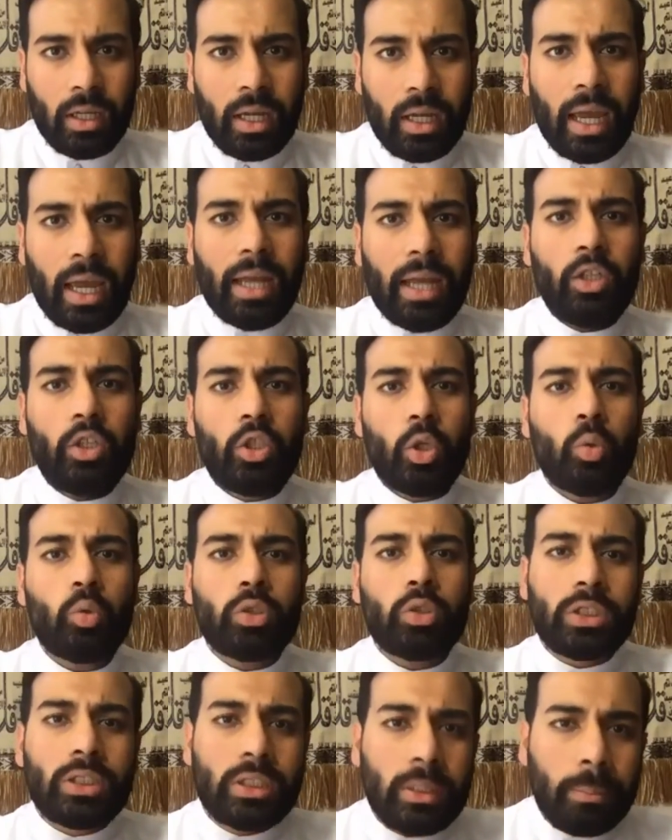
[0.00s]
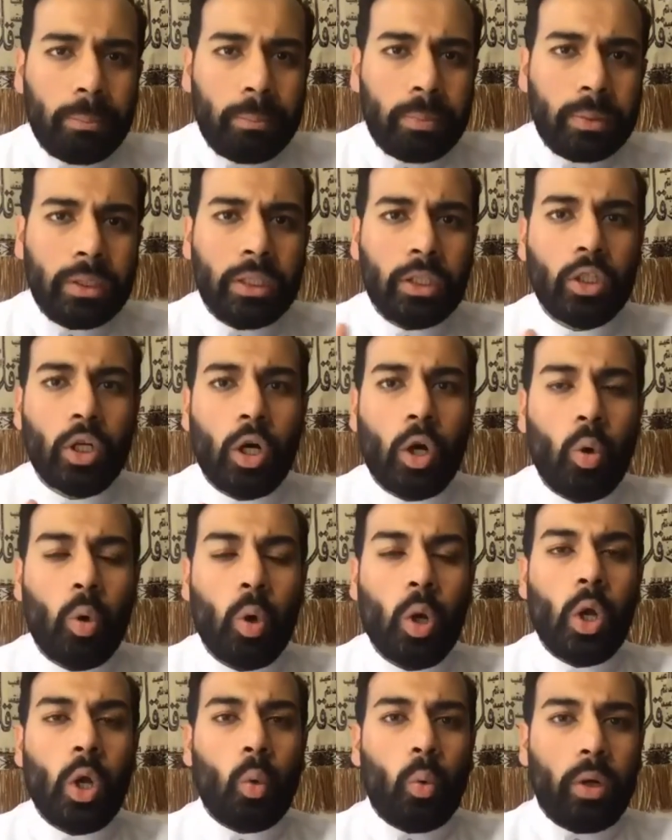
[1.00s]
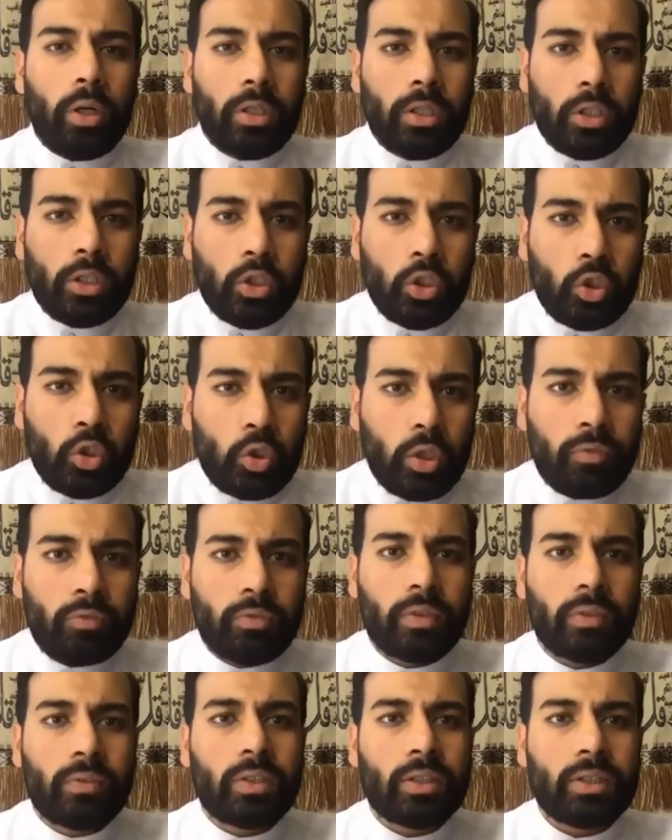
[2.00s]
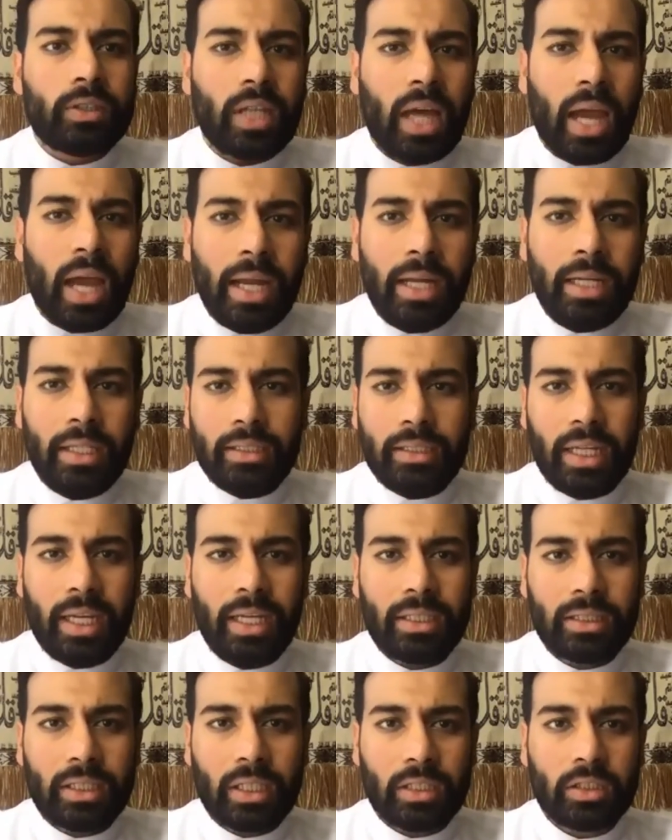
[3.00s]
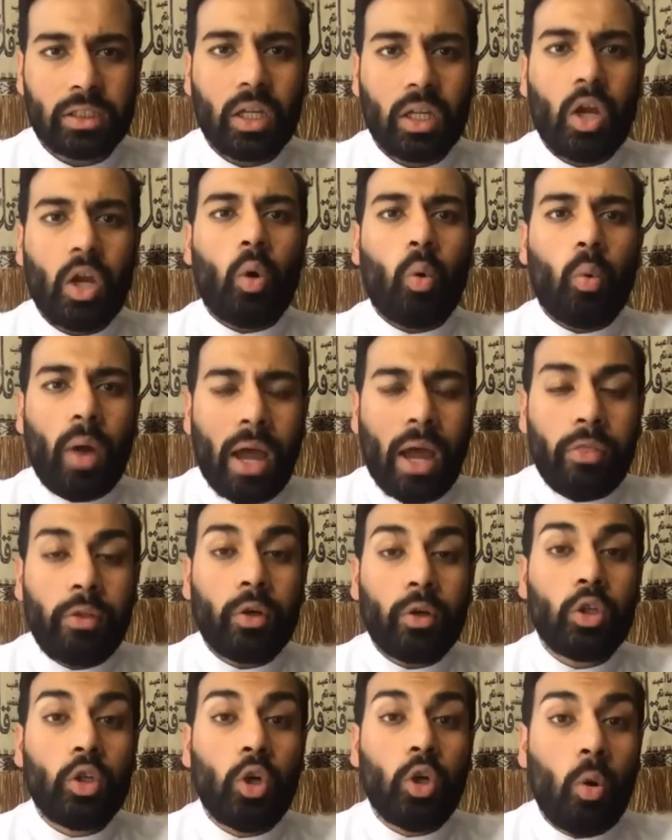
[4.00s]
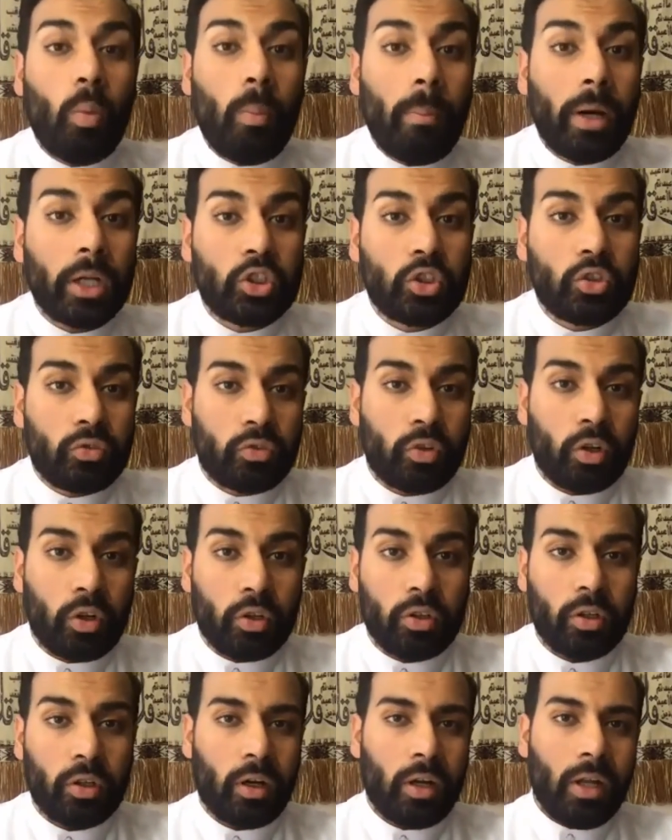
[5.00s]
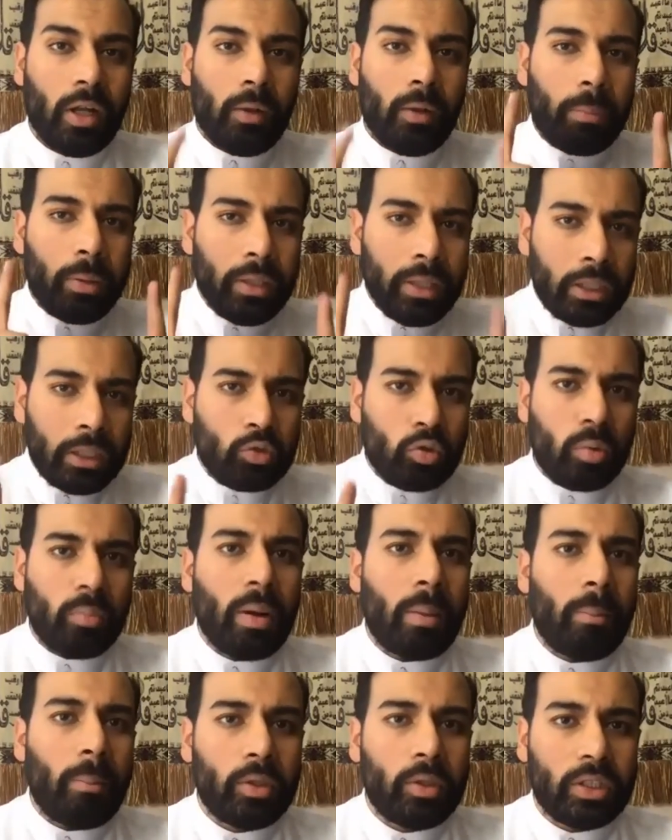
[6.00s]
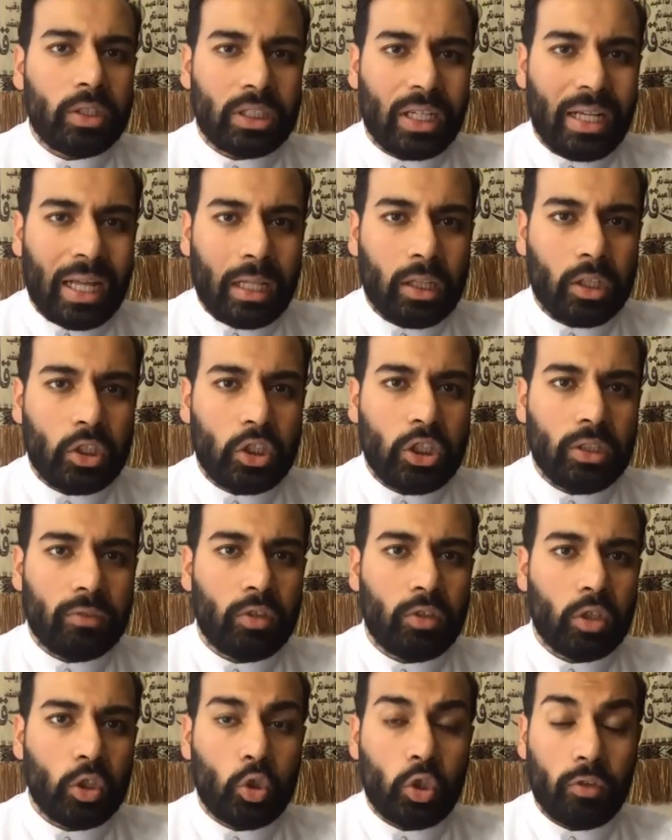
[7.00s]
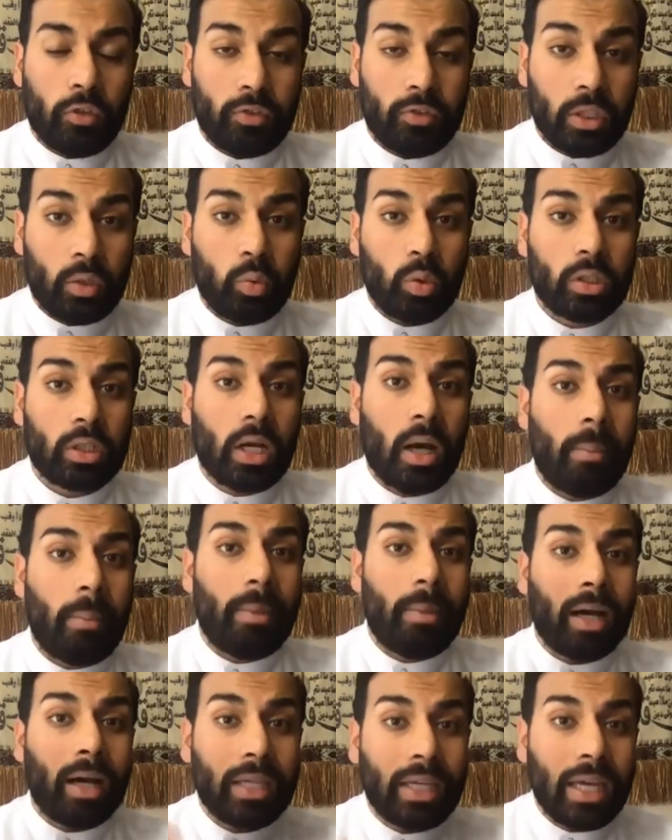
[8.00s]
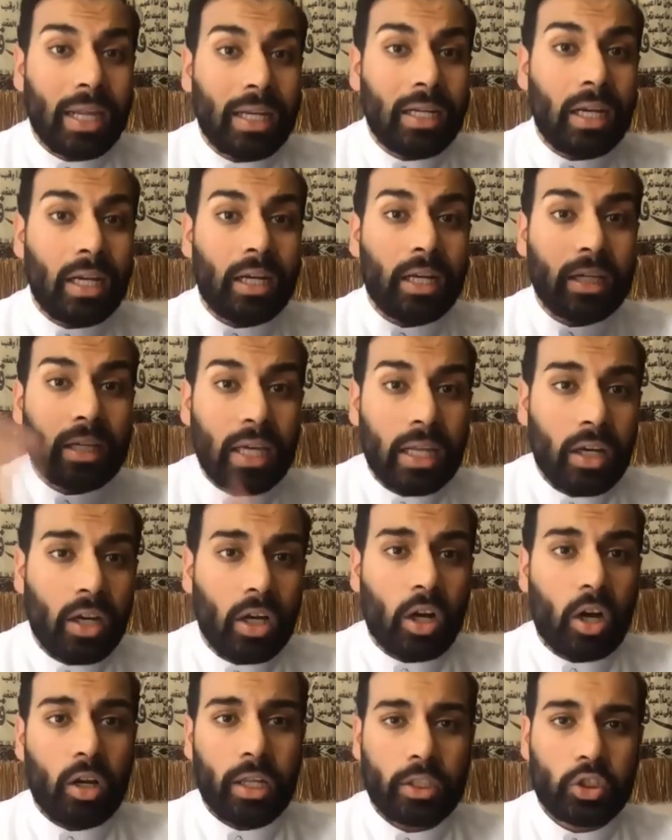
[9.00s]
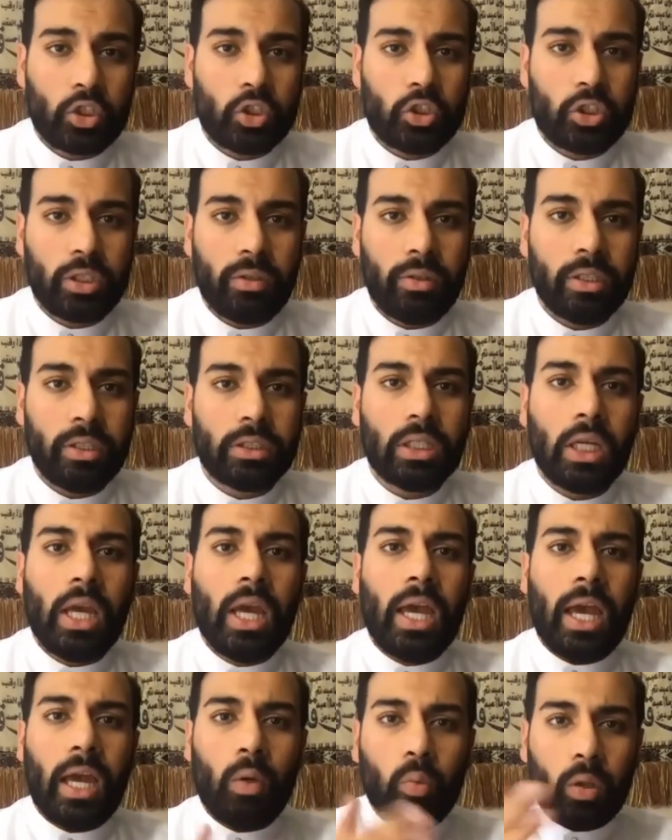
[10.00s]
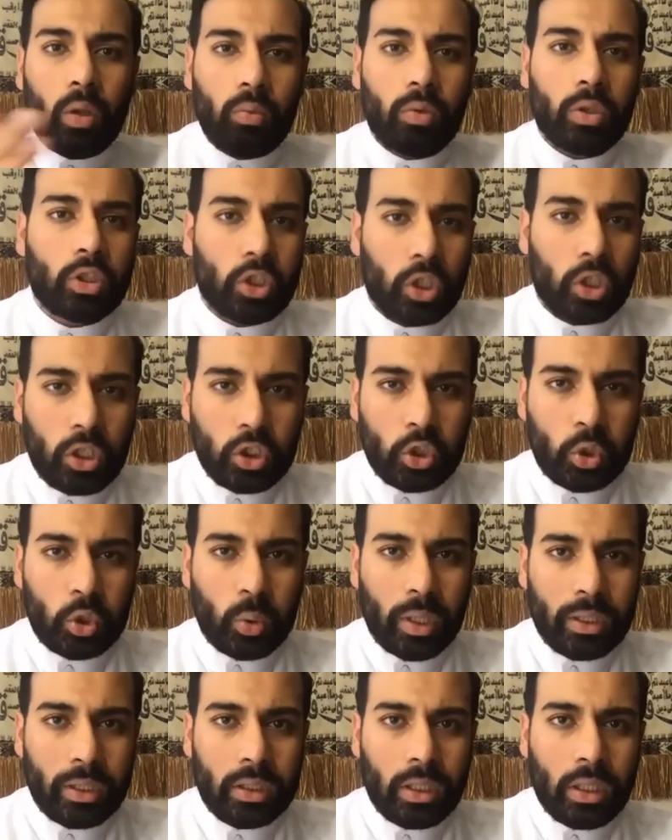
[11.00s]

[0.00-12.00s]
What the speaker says: And don't simply go where the drift of society takes us. Rather, go much further. Please remember this analogy of the drift. It will come again and again in our lecture series, and we'll return to it.